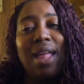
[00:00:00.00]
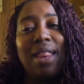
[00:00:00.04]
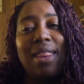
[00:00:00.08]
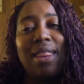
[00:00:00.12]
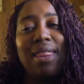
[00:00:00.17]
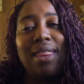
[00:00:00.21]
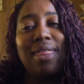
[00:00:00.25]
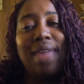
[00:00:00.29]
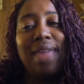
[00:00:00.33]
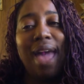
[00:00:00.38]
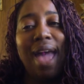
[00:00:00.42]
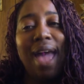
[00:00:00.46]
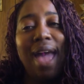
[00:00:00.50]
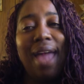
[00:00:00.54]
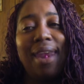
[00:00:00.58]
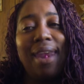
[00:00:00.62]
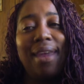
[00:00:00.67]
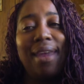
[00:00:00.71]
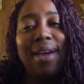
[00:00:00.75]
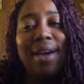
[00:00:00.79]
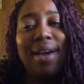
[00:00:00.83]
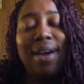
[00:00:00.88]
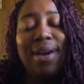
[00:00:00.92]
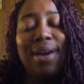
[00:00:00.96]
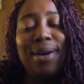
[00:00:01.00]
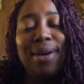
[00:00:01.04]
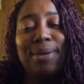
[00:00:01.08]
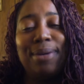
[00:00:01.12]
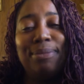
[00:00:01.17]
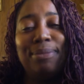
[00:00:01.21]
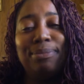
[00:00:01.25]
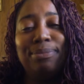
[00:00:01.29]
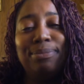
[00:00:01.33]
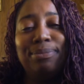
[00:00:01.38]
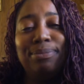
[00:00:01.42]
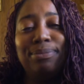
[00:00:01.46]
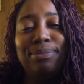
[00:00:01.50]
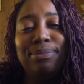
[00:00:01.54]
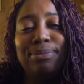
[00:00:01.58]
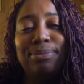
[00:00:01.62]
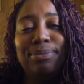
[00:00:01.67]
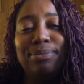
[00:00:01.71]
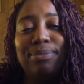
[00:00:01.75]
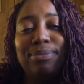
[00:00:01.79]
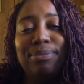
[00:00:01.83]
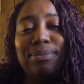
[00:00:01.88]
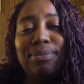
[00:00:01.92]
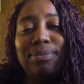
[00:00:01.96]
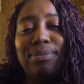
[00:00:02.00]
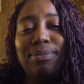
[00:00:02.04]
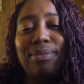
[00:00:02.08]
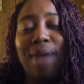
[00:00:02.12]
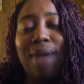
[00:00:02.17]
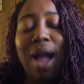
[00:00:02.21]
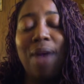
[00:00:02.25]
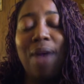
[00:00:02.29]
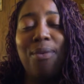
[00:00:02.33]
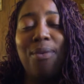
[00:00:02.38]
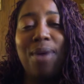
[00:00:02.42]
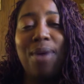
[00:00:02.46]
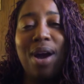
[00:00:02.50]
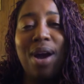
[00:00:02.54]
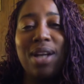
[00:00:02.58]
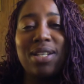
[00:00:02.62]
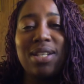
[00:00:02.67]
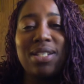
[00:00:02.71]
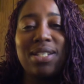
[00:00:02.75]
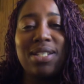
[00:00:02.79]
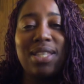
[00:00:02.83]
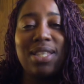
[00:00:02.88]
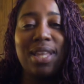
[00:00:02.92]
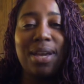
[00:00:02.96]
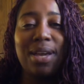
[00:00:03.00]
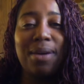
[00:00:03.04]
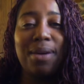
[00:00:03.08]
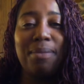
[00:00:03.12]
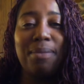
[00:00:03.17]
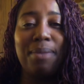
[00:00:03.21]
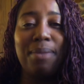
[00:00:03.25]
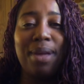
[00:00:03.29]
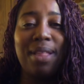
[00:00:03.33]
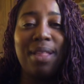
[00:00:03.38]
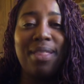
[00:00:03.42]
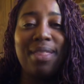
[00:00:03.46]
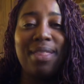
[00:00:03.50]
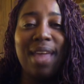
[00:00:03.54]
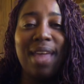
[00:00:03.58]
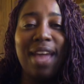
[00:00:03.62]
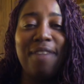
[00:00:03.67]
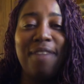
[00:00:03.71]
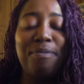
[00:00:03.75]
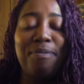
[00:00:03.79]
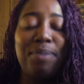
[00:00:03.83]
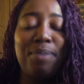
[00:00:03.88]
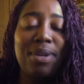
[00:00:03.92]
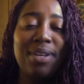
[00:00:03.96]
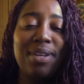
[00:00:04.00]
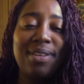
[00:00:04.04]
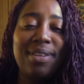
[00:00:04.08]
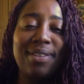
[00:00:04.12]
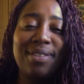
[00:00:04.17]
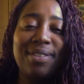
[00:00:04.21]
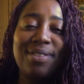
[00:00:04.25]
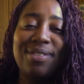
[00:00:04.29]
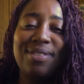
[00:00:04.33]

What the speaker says: that I watch them, and they've been